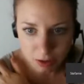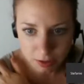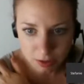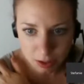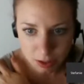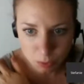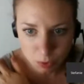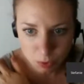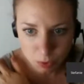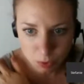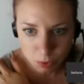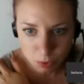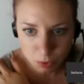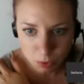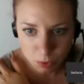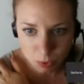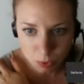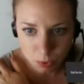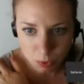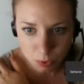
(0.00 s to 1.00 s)
However, it
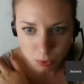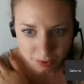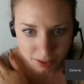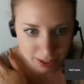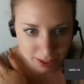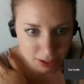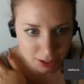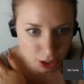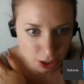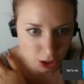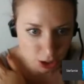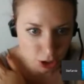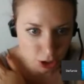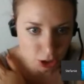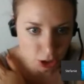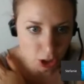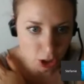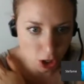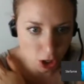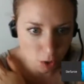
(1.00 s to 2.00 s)
wasn't. The doctor
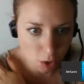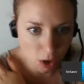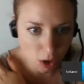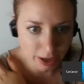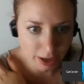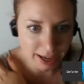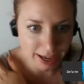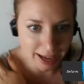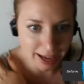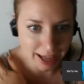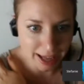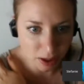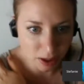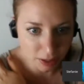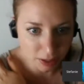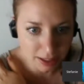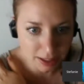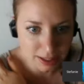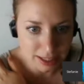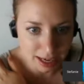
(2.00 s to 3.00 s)
advised her to go on
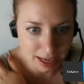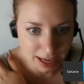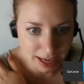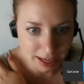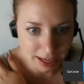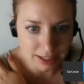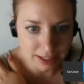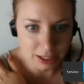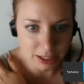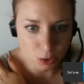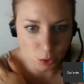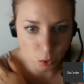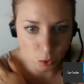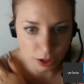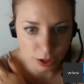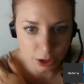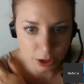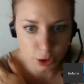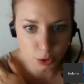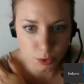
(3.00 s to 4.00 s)
a healthy
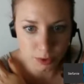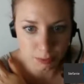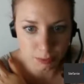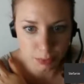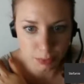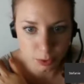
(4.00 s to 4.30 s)
diet in order